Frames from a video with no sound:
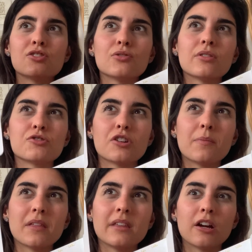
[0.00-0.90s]
to the trip
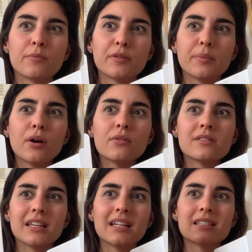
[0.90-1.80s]
that they are
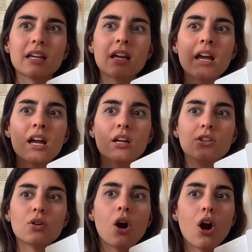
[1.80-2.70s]
proposing, it's like
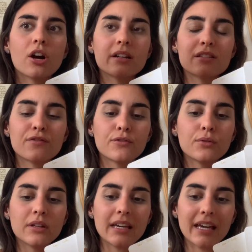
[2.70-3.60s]
your heart is
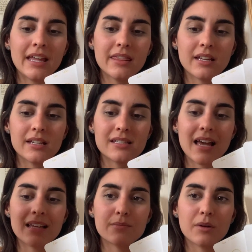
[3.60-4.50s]
fully in this
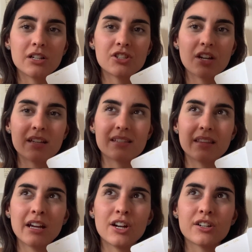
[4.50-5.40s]
as much as
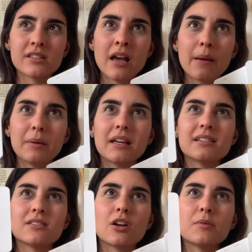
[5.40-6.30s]
theirs, because
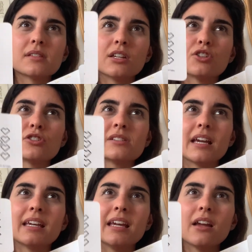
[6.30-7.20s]
it's almost like you're
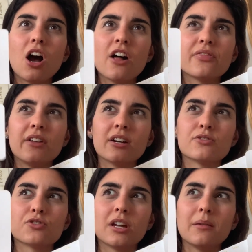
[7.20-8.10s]
taking on their
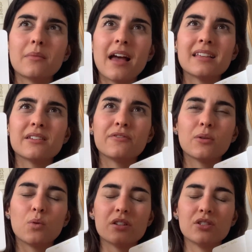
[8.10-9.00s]
dream as if it
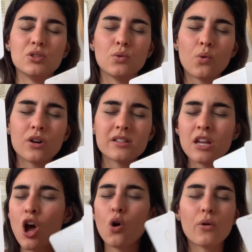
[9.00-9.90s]
was yours,
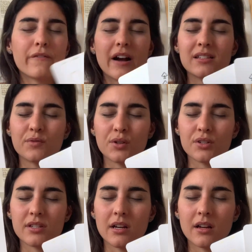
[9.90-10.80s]
or vice
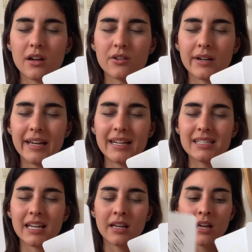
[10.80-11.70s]
versa, right? It's
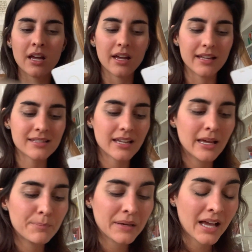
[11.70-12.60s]
like
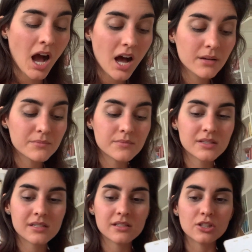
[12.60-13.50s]
it
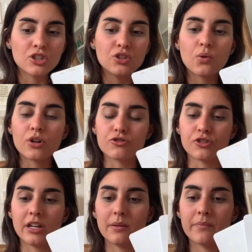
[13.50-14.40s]
becomes your
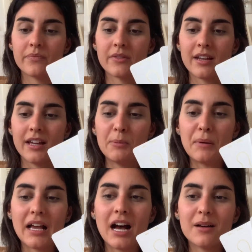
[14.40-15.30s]
dream. It
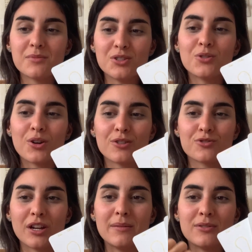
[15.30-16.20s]
becomes your
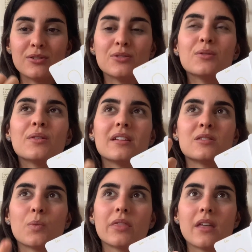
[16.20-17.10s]
dream to do
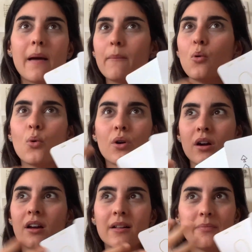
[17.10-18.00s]
this with them, or
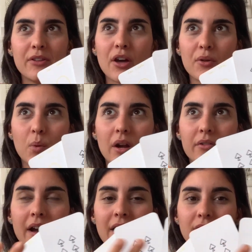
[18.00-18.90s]
the other way
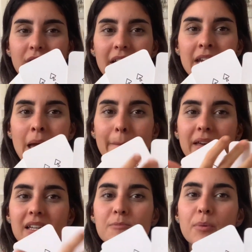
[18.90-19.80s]
around, right?
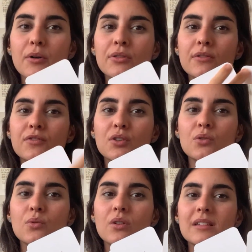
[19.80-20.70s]
Because both of
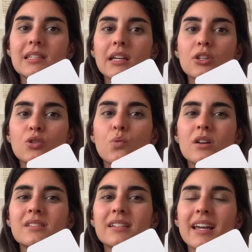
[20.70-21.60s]
you, it's like you
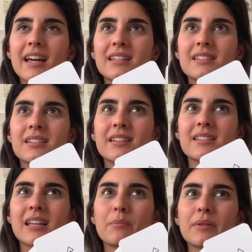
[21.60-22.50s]
want to get to the
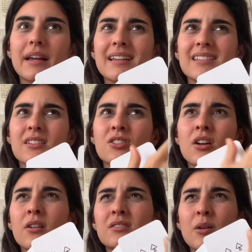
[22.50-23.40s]
same place. It's
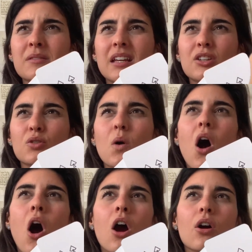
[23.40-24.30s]
almost like you
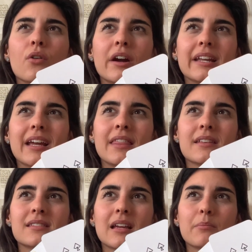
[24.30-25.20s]
are already in the
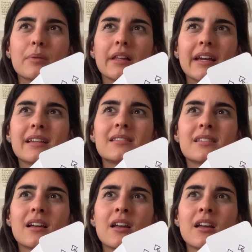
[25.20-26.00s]
same place,